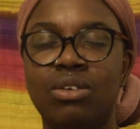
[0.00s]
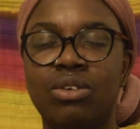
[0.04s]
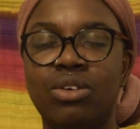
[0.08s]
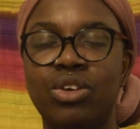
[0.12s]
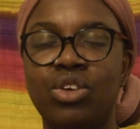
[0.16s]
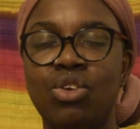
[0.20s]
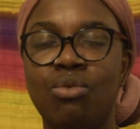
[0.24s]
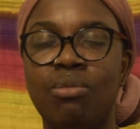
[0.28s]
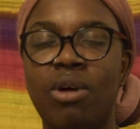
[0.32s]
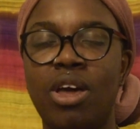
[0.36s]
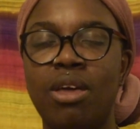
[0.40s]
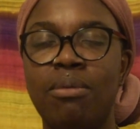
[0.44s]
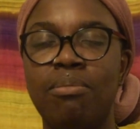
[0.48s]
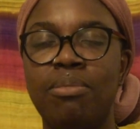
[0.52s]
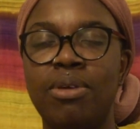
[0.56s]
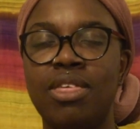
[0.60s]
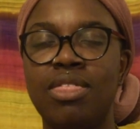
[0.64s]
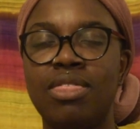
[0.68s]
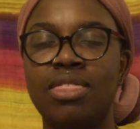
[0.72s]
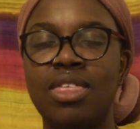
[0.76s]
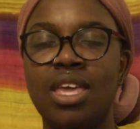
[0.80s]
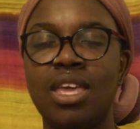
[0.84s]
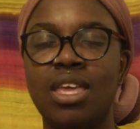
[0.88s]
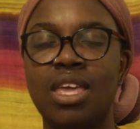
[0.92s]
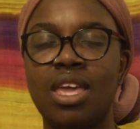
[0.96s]
Or you might be
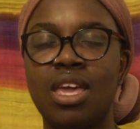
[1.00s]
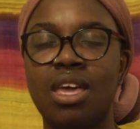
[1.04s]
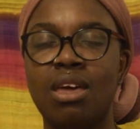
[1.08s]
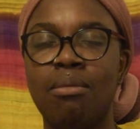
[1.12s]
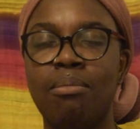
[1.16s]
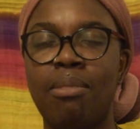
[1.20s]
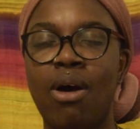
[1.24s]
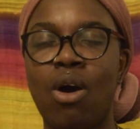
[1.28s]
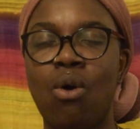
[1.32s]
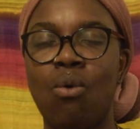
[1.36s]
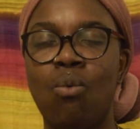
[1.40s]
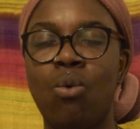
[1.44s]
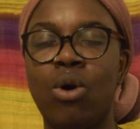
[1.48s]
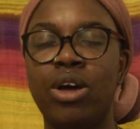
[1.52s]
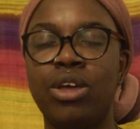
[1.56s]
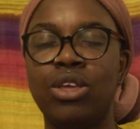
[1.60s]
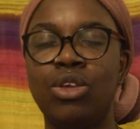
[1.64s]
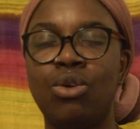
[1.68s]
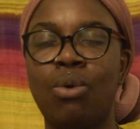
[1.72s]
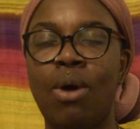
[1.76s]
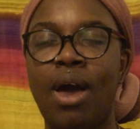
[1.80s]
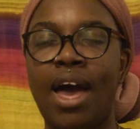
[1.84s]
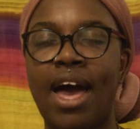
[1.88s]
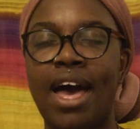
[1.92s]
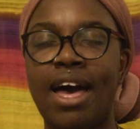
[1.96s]
thinking about what
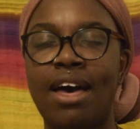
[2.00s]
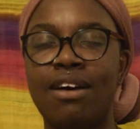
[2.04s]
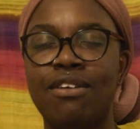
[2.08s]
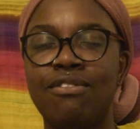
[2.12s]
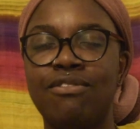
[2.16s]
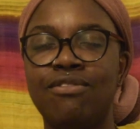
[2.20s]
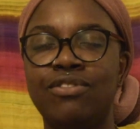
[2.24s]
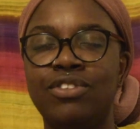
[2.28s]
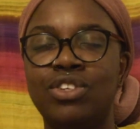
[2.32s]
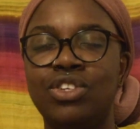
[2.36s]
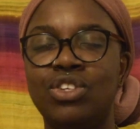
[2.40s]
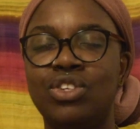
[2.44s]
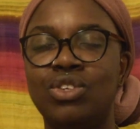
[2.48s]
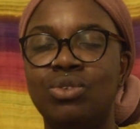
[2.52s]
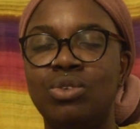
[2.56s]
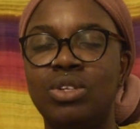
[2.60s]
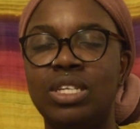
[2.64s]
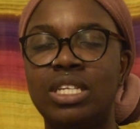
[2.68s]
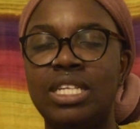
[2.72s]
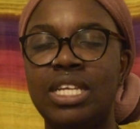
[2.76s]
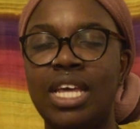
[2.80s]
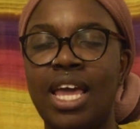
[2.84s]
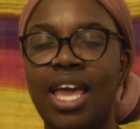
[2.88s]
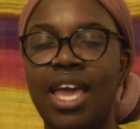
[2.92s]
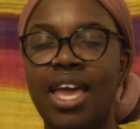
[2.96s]
you have to do
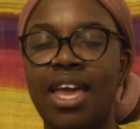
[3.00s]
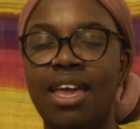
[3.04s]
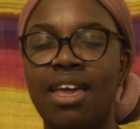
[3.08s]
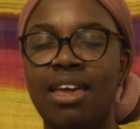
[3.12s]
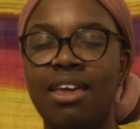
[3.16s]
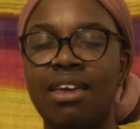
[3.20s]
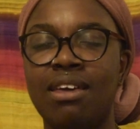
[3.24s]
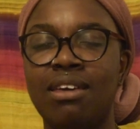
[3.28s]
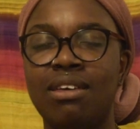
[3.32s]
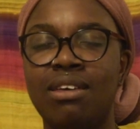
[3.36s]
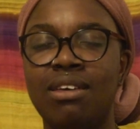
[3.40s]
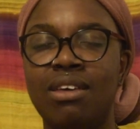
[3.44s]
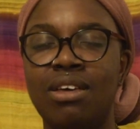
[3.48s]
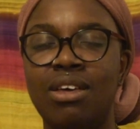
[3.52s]
today,